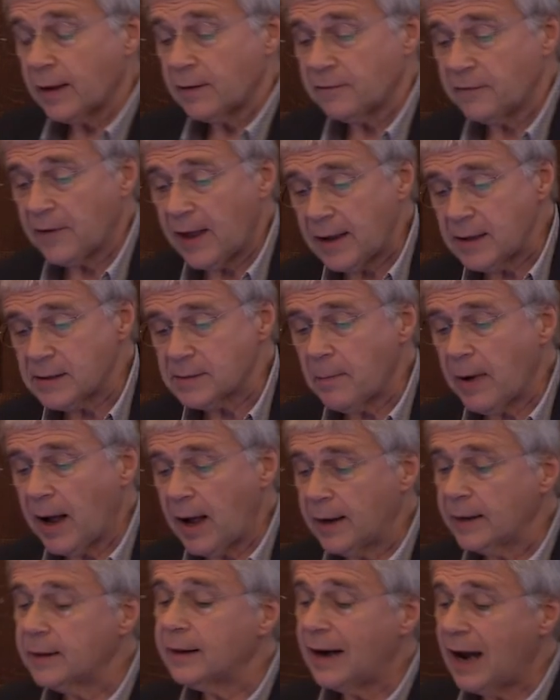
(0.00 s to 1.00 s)
faced
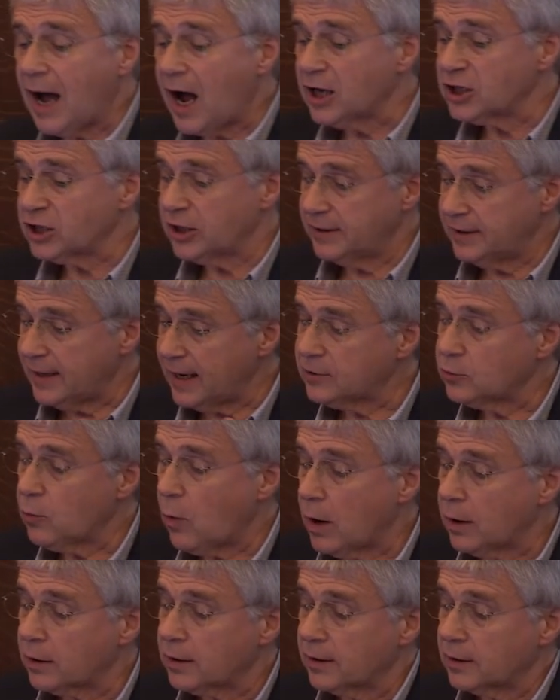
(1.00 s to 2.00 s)
by large and
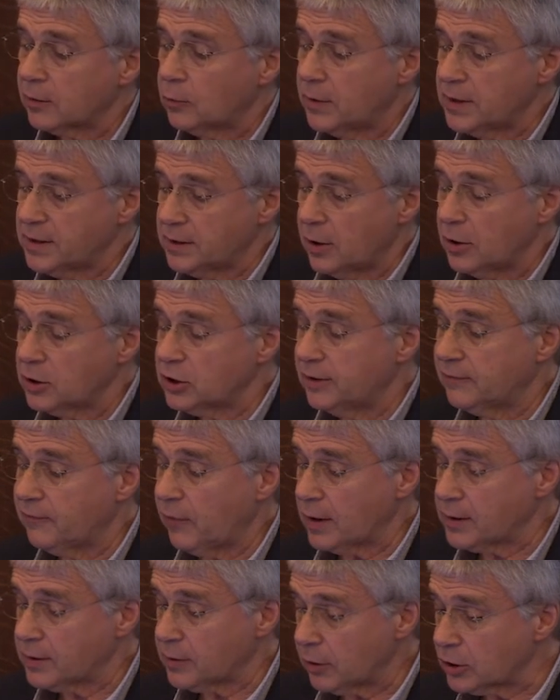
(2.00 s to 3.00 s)
networking research
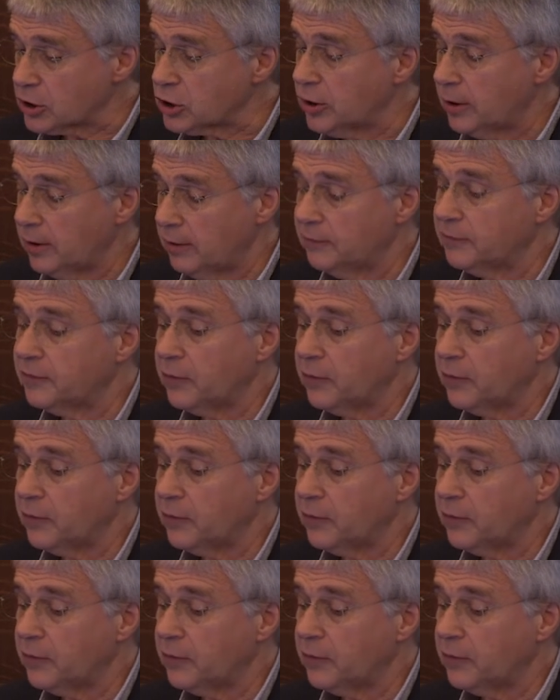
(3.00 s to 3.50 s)
infrastructure